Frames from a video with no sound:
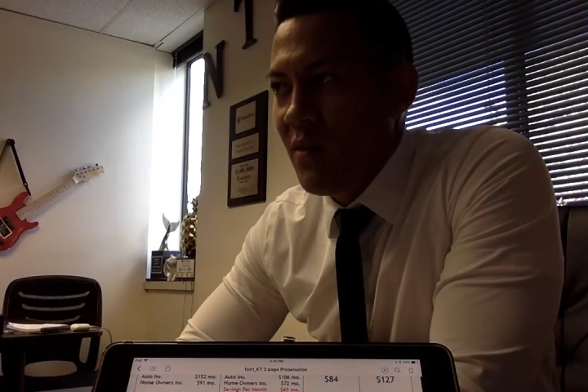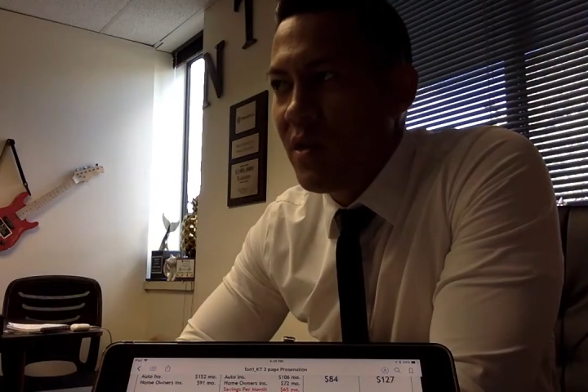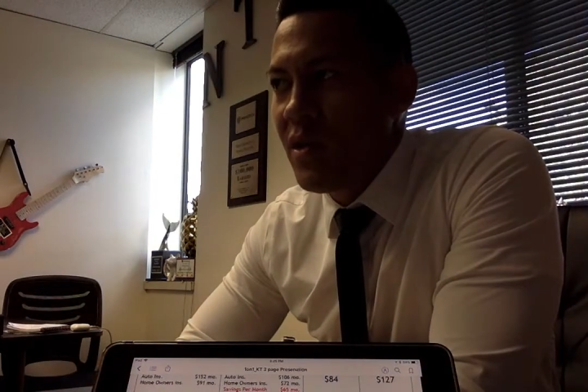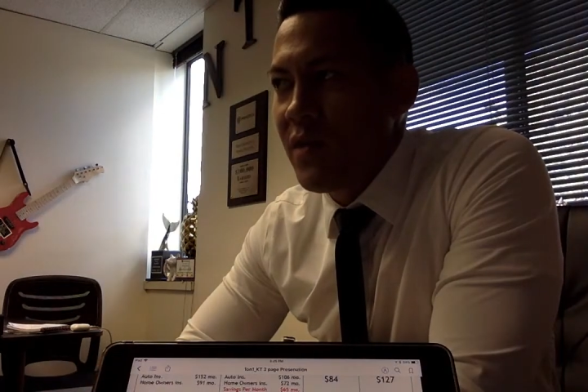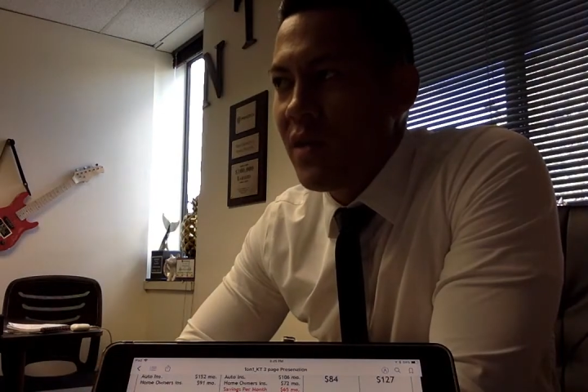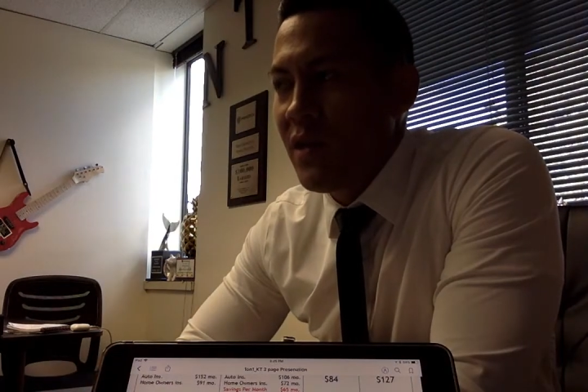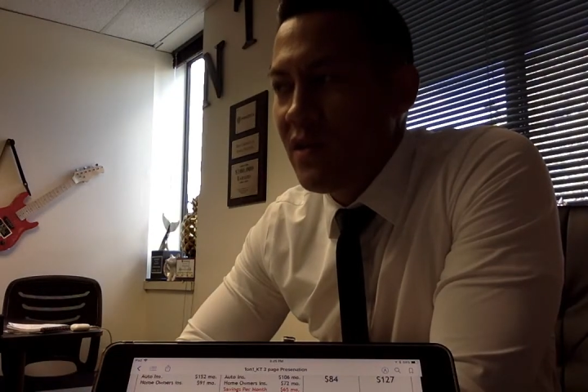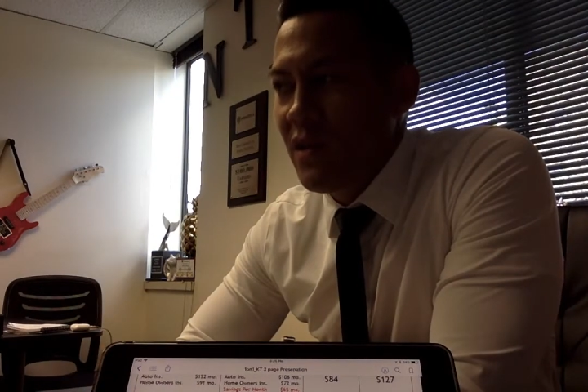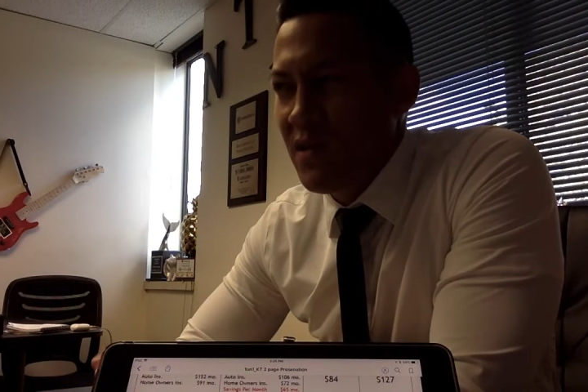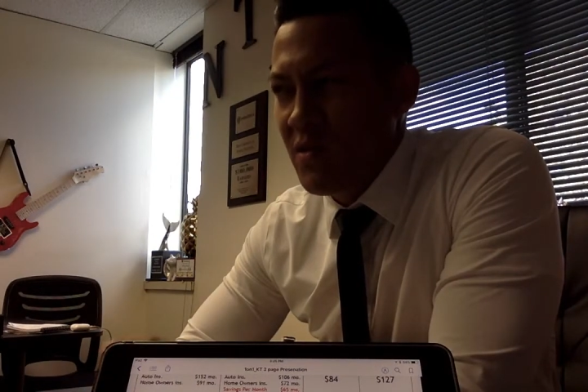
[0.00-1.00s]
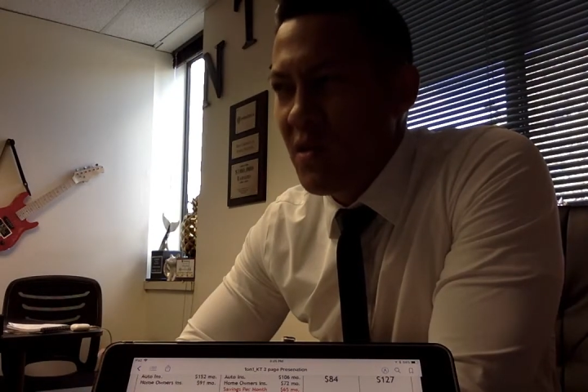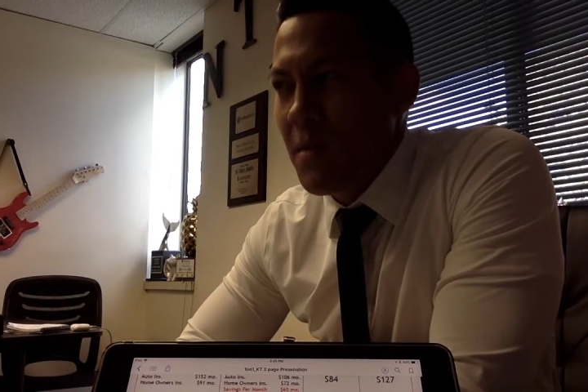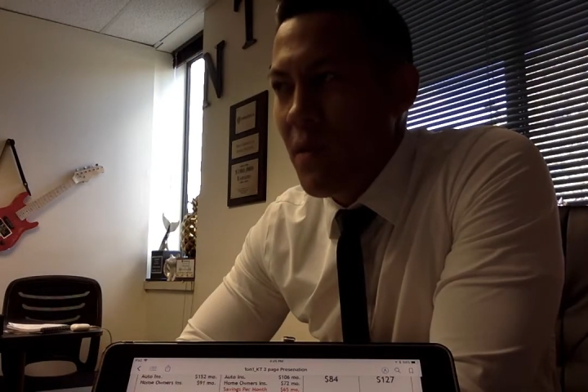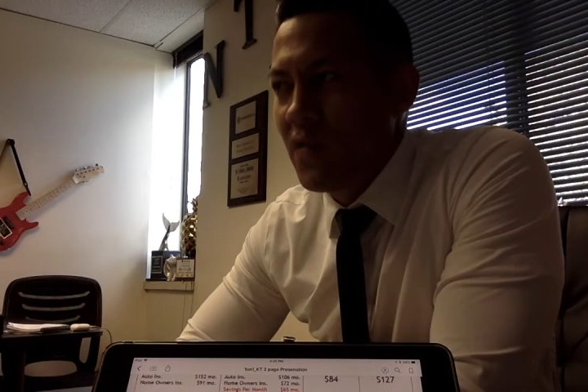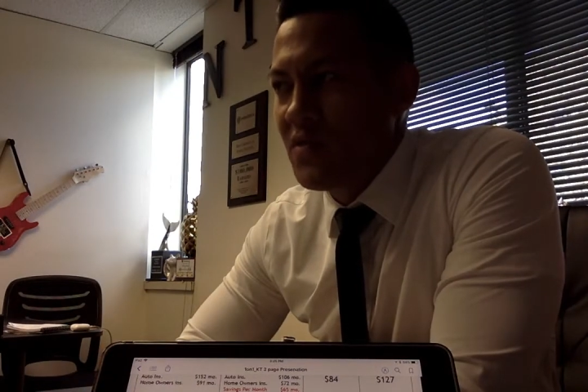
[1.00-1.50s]
What do you own that you could sell that's worth the
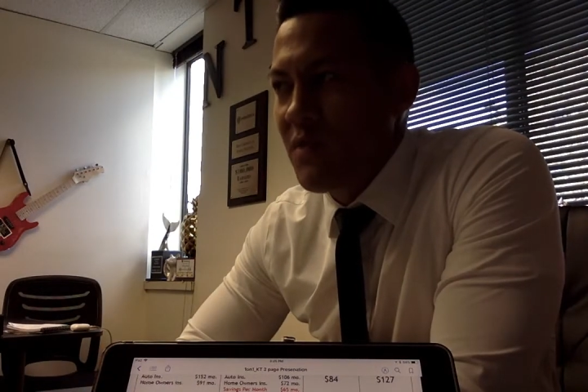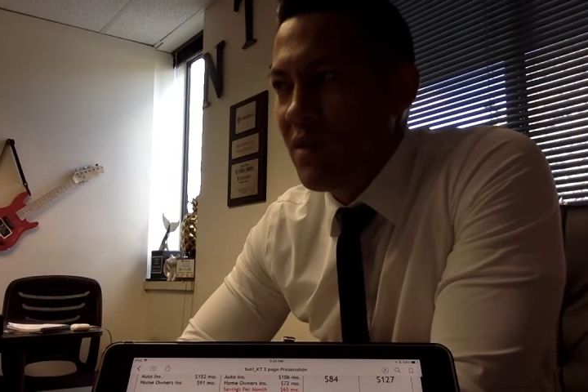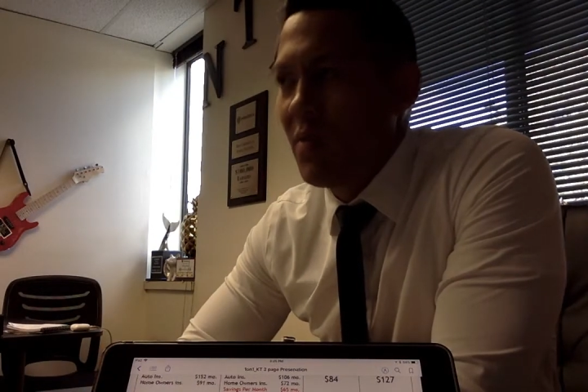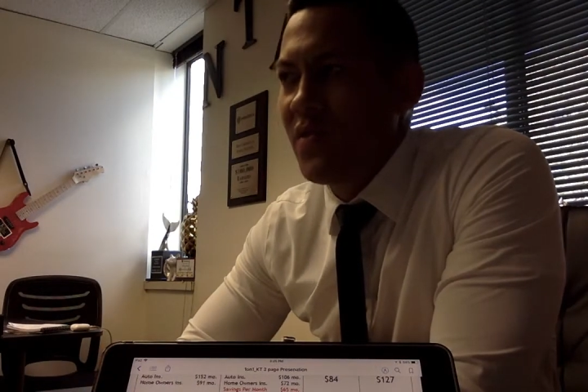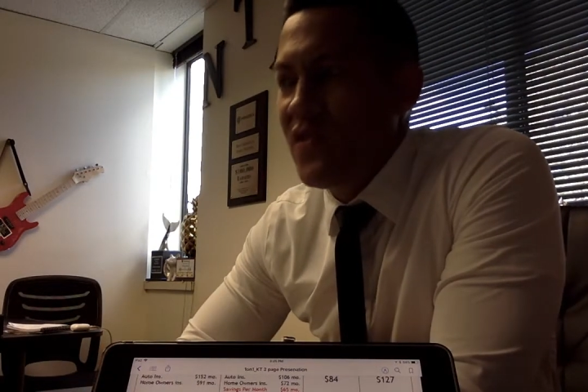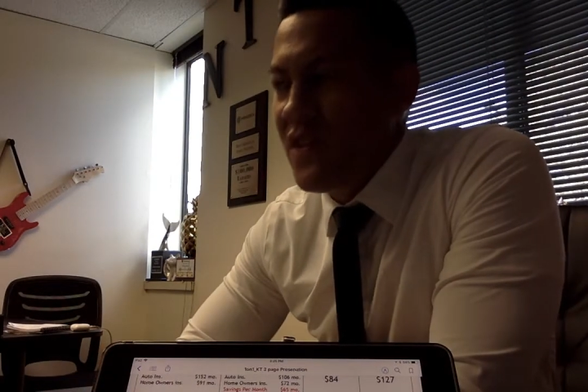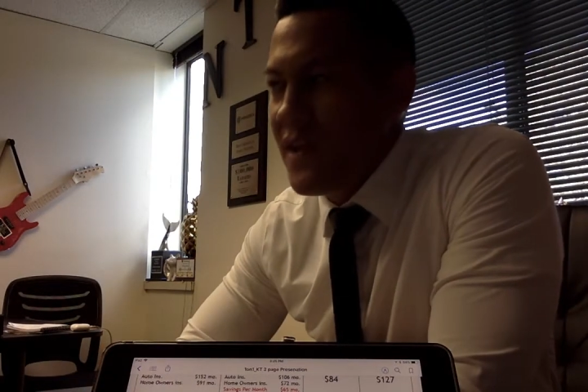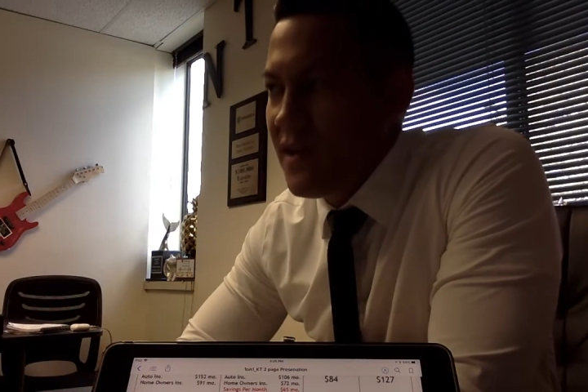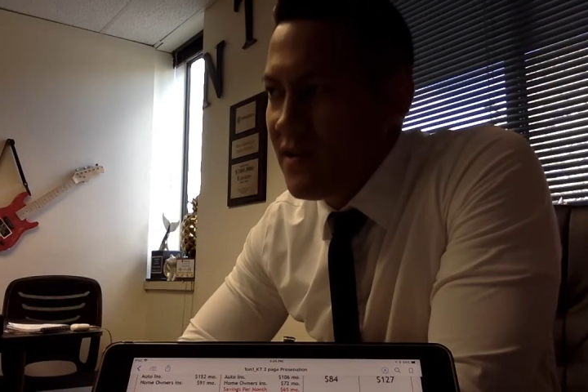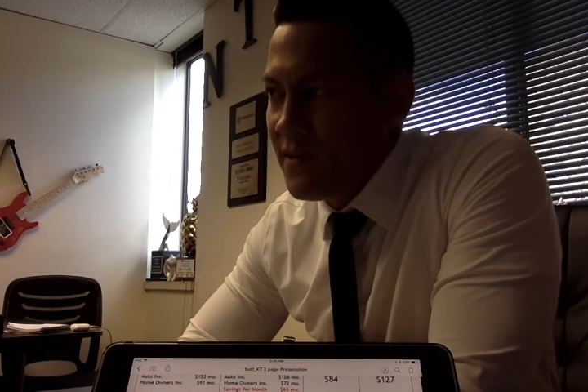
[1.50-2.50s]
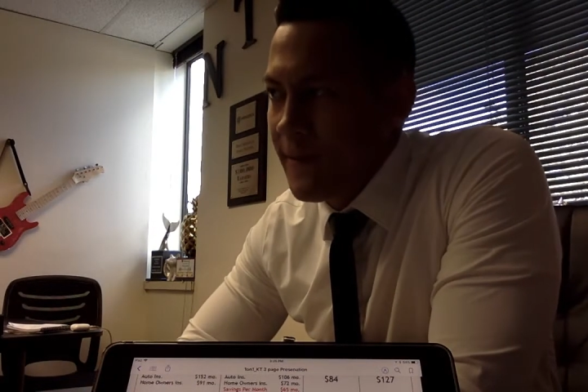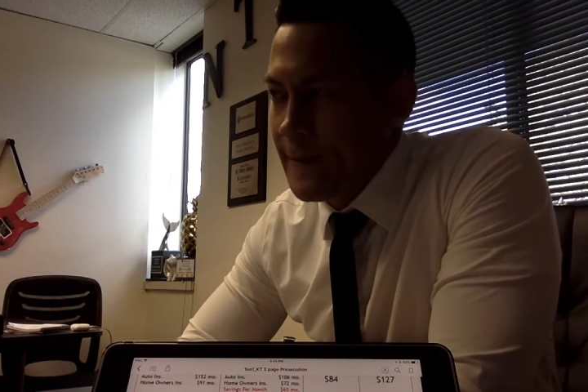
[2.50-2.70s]
most money? What would you say that is?